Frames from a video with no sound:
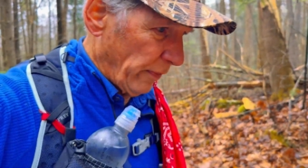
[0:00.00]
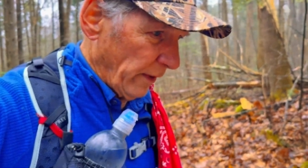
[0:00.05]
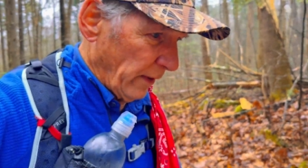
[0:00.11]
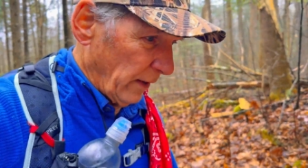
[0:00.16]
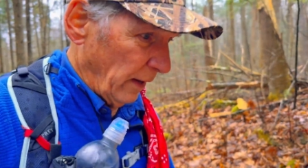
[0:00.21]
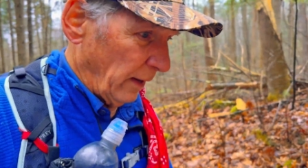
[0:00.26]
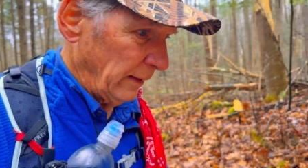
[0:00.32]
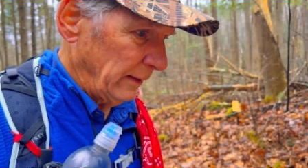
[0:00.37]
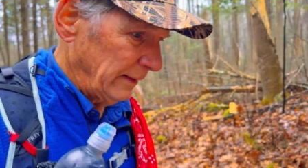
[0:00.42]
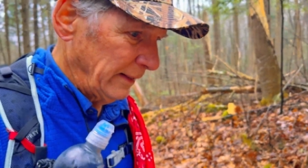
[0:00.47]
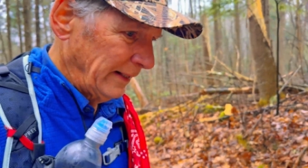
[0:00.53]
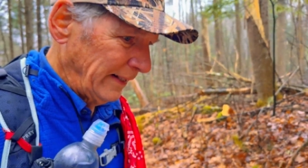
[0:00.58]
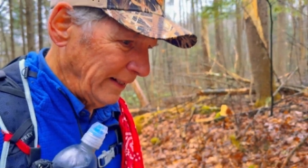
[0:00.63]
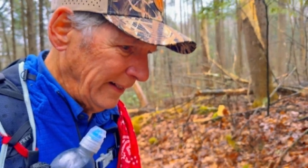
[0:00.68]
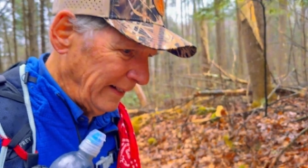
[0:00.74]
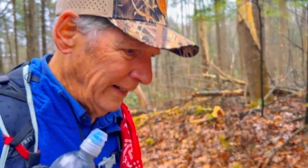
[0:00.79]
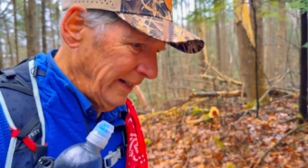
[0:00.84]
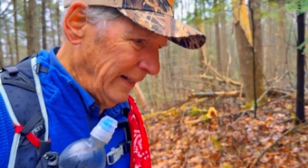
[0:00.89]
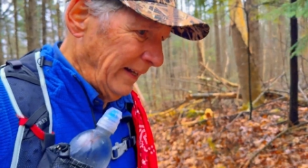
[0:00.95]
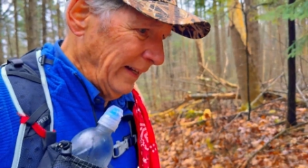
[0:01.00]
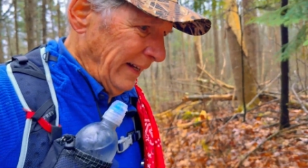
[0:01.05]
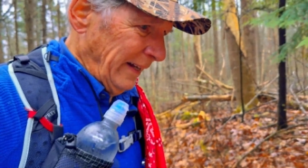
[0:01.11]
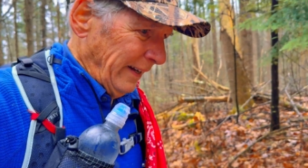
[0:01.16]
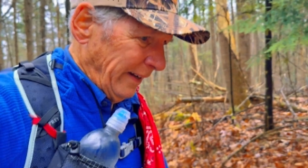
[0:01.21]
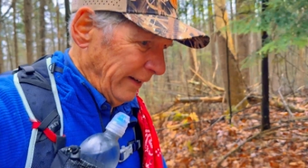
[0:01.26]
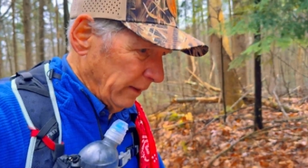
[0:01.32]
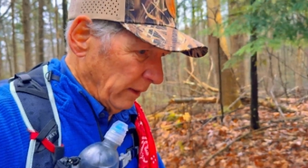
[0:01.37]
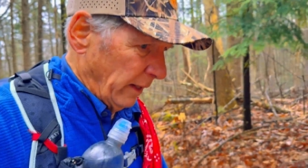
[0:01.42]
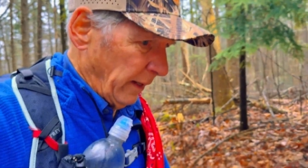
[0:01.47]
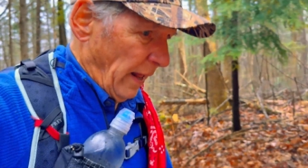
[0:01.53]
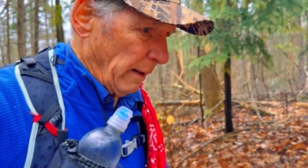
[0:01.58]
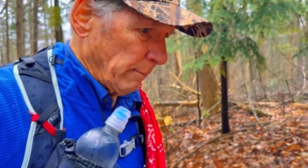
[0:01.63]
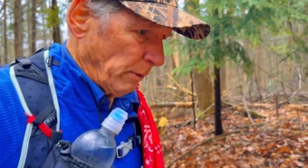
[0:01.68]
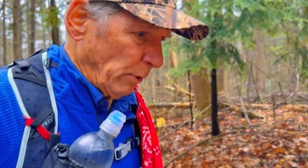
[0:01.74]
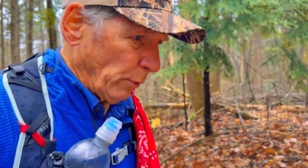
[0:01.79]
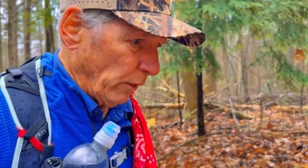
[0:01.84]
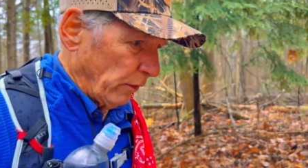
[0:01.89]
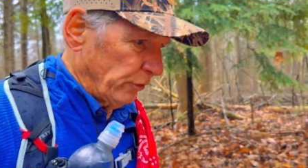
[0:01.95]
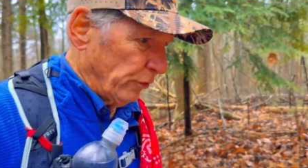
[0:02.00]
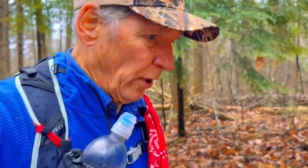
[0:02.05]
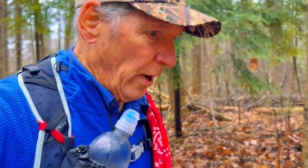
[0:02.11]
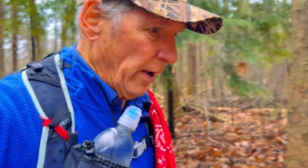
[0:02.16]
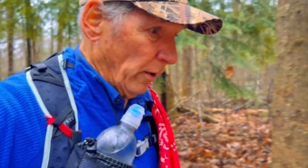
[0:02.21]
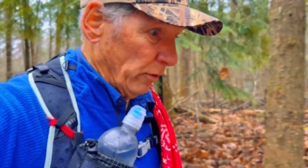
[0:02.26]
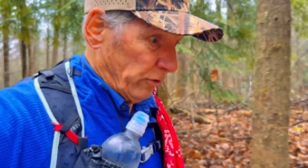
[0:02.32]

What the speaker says: it'll connect me with the trail.